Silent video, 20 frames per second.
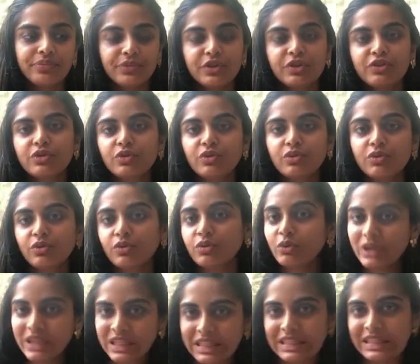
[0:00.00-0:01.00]
So
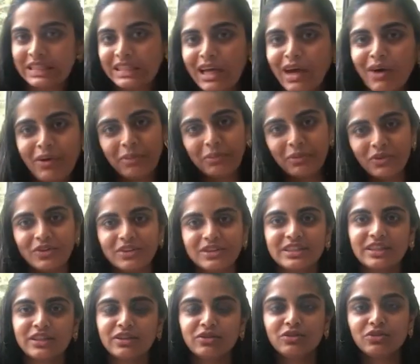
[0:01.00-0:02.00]
quickly now I'm going
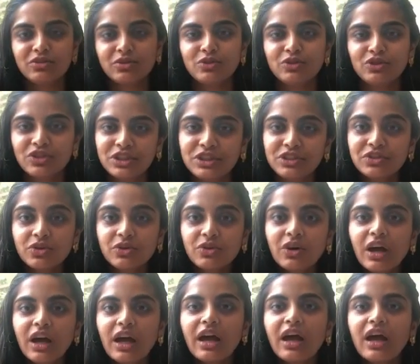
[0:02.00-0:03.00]
to take you through
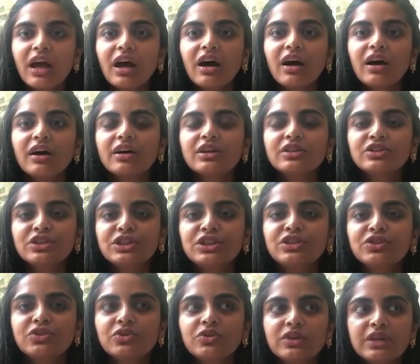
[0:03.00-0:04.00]
Shisho.
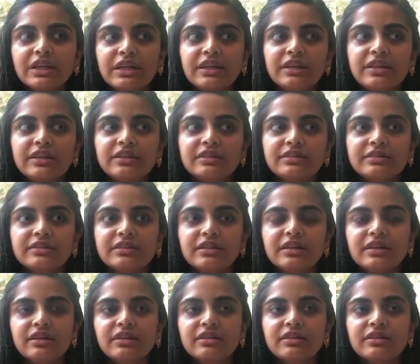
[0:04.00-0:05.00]
Shisho is
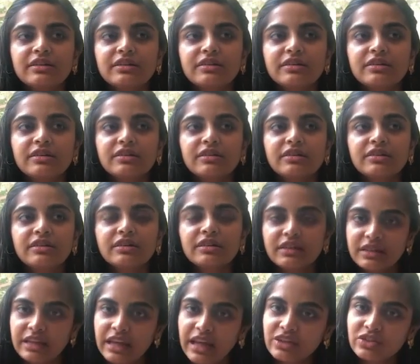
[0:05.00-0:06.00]
a
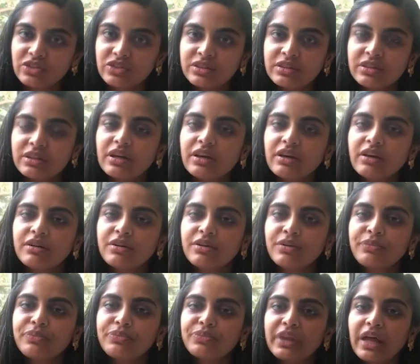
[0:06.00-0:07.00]
collection
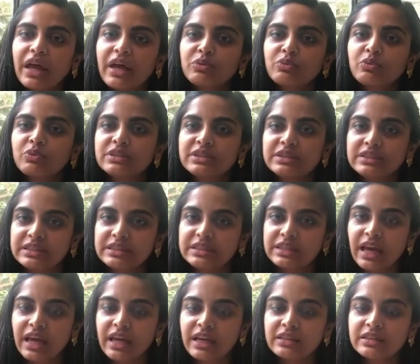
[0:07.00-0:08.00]
that was
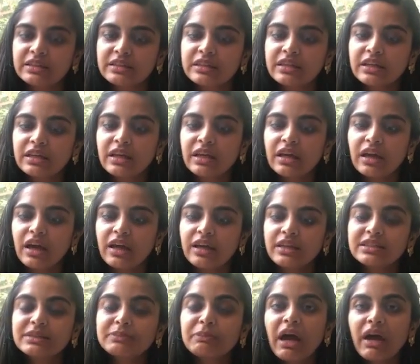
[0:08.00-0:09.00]
designed,
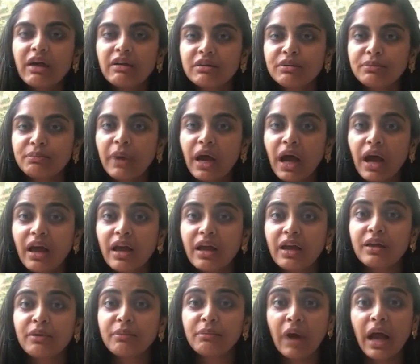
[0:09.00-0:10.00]
inspired
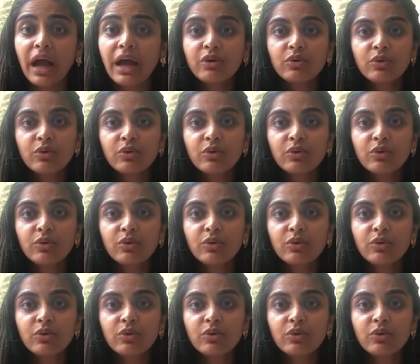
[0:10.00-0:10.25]
by my